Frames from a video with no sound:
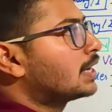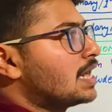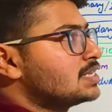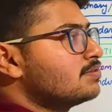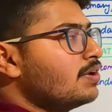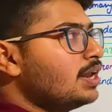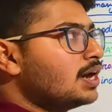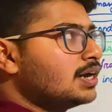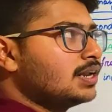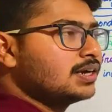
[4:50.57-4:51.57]
classifying
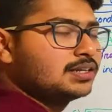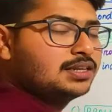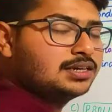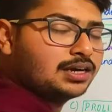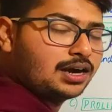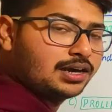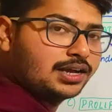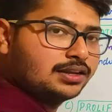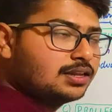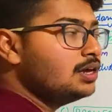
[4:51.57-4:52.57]
under
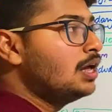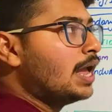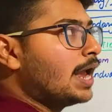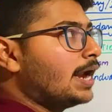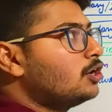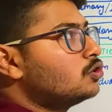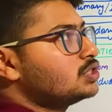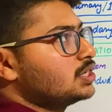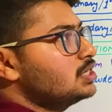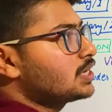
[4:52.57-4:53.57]
the
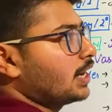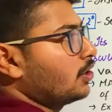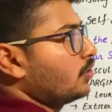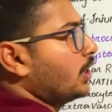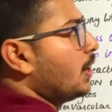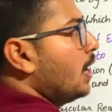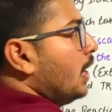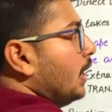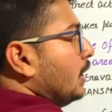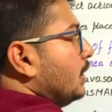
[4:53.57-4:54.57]
endogenous category.
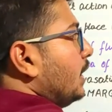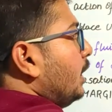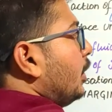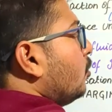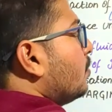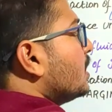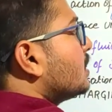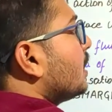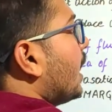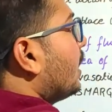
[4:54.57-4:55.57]
Then
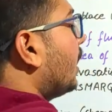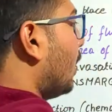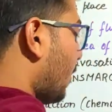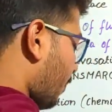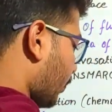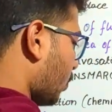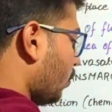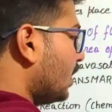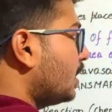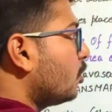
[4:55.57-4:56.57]
tumors, like
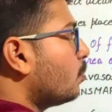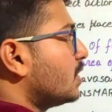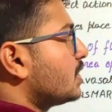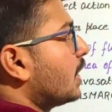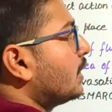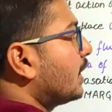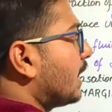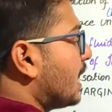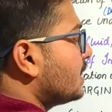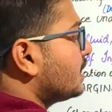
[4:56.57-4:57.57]
what are the tumors? The
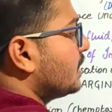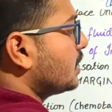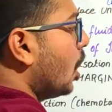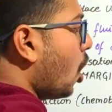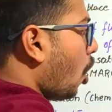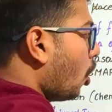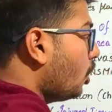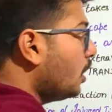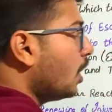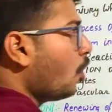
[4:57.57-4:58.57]
cancers
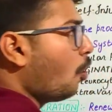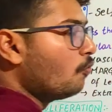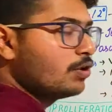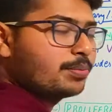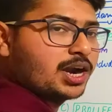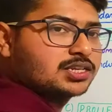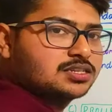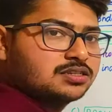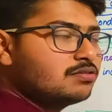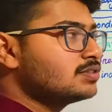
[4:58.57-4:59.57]
or
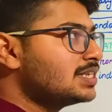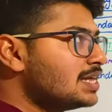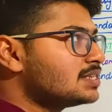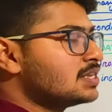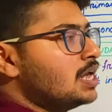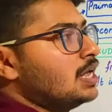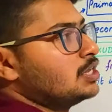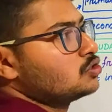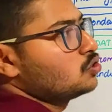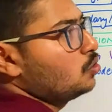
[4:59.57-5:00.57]
overproductions of cells.
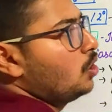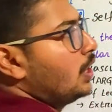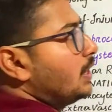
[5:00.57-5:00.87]
So